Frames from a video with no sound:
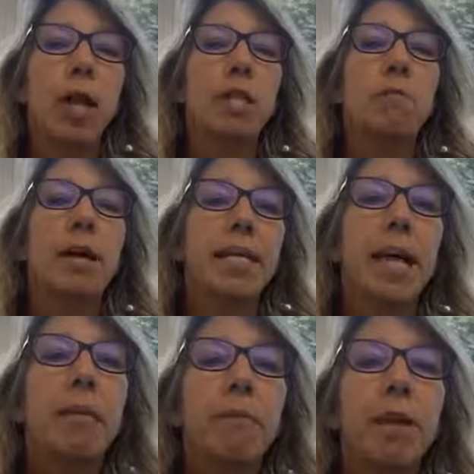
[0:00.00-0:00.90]
It might
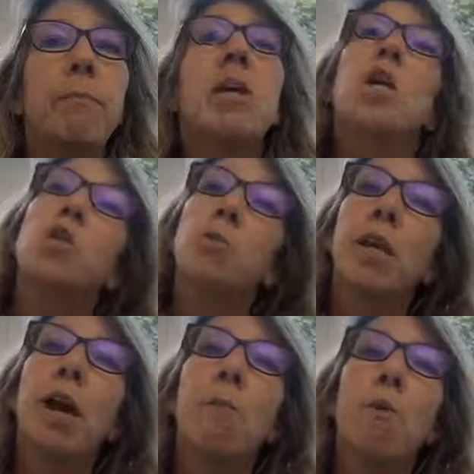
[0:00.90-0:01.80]
help them to
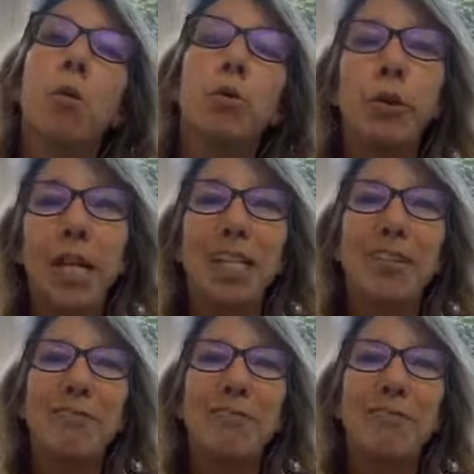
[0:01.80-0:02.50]
become more productive